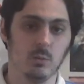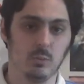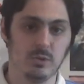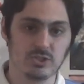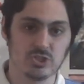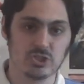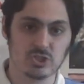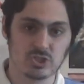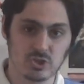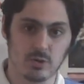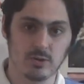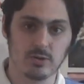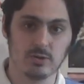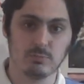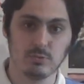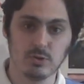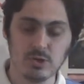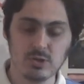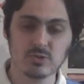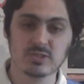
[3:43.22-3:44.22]
When she
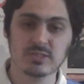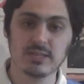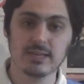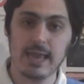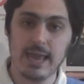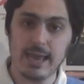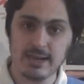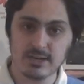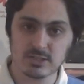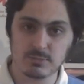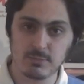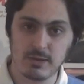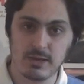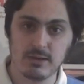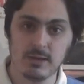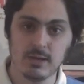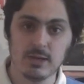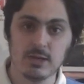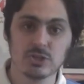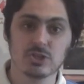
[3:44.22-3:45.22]
started producing
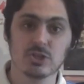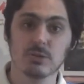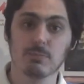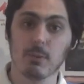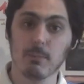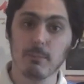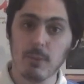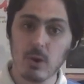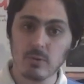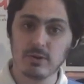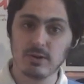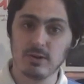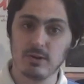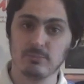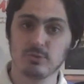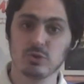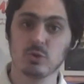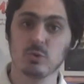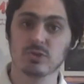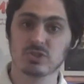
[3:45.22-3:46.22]
X-Men, she promoted
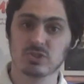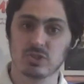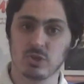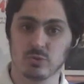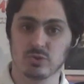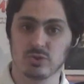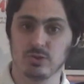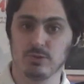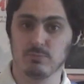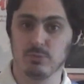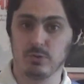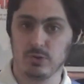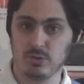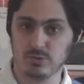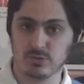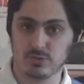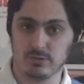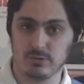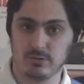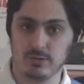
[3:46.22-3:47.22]
him to associate
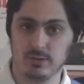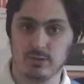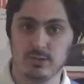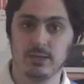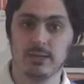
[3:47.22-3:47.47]
producer.